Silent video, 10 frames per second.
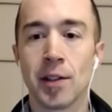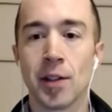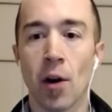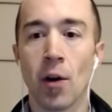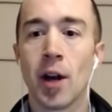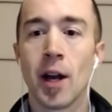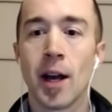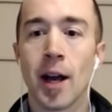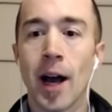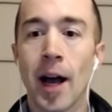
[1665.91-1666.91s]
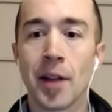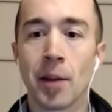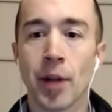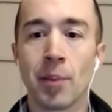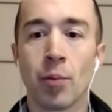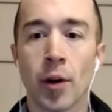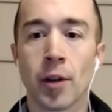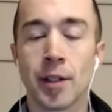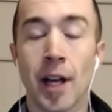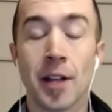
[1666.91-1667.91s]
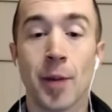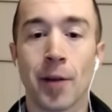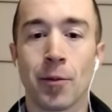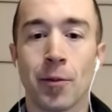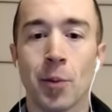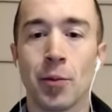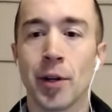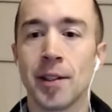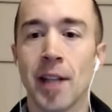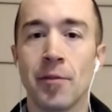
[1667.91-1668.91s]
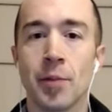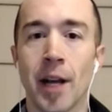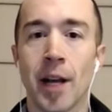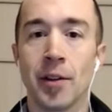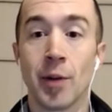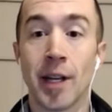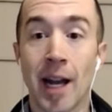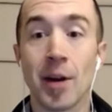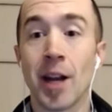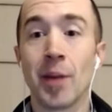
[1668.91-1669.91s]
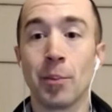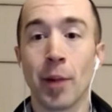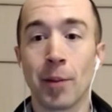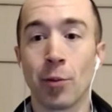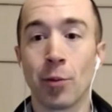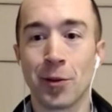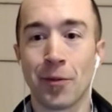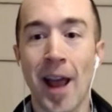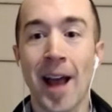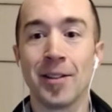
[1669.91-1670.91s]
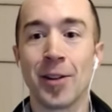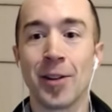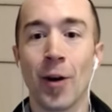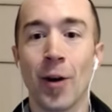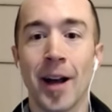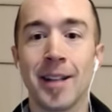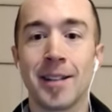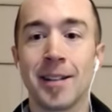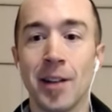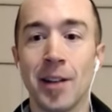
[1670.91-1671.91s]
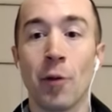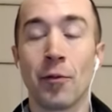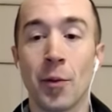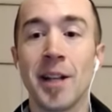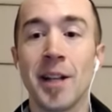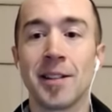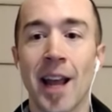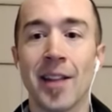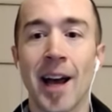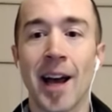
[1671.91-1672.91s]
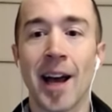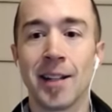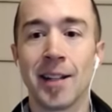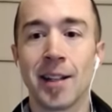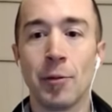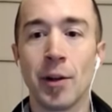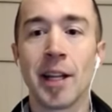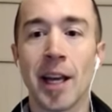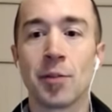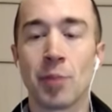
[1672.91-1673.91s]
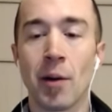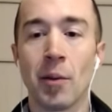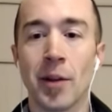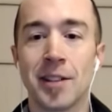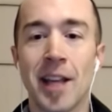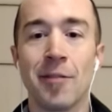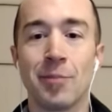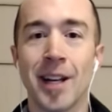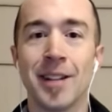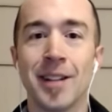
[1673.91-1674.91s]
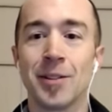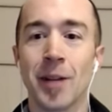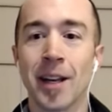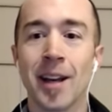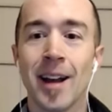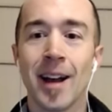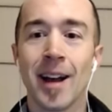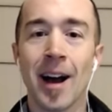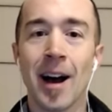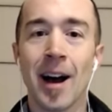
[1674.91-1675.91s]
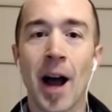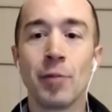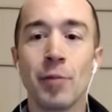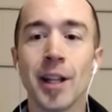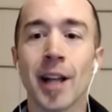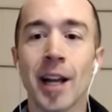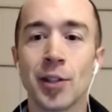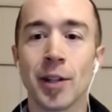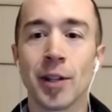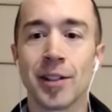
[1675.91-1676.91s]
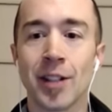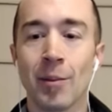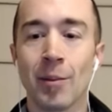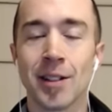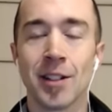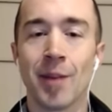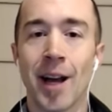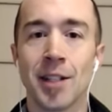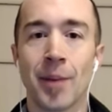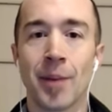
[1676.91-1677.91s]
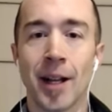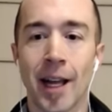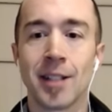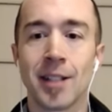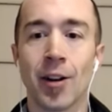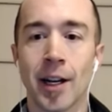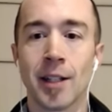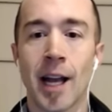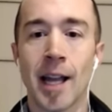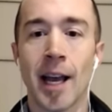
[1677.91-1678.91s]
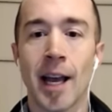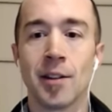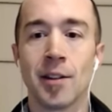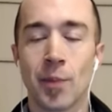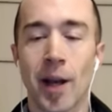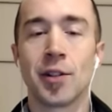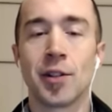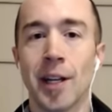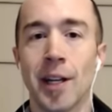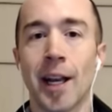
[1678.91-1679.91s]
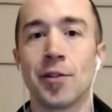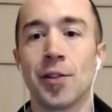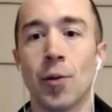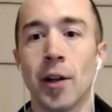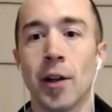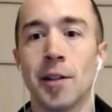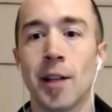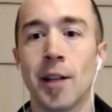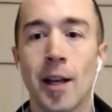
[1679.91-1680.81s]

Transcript: So uh, I think Blake Bortles does make for a pretty safe play this week. And I'm not a big Blake Bortles fan. So, uh, it, you know, for me to say that, it, it, he really is probably a safe play this week. Um, I really like Julius Thomas in this matchup. I like targeting tight ends, especially against New Orleans.